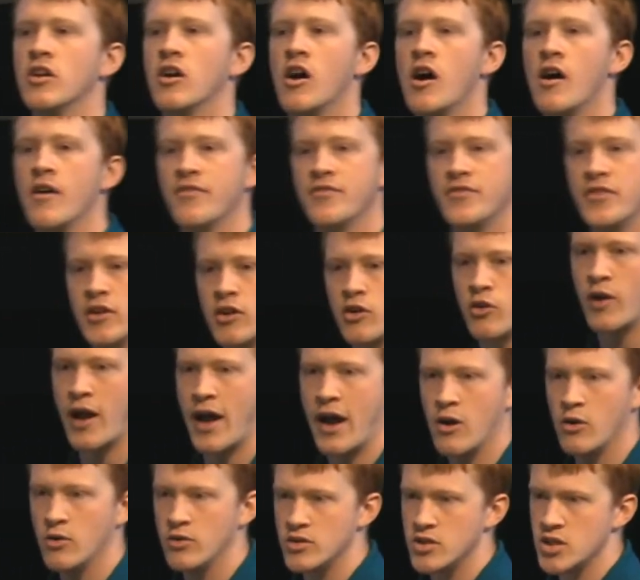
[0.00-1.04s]
off the
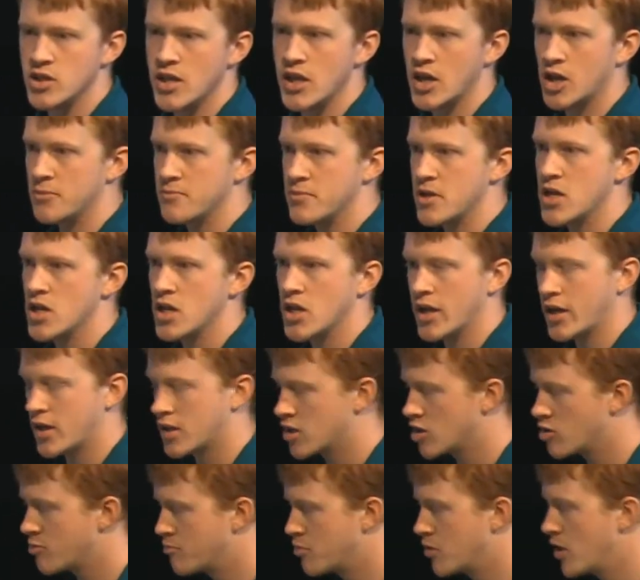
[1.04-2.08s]
ground. That'll be like
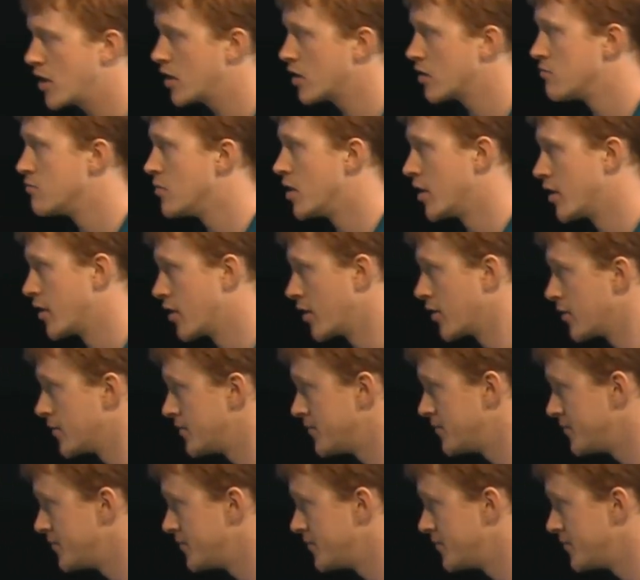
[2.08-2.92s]
their bread and butter.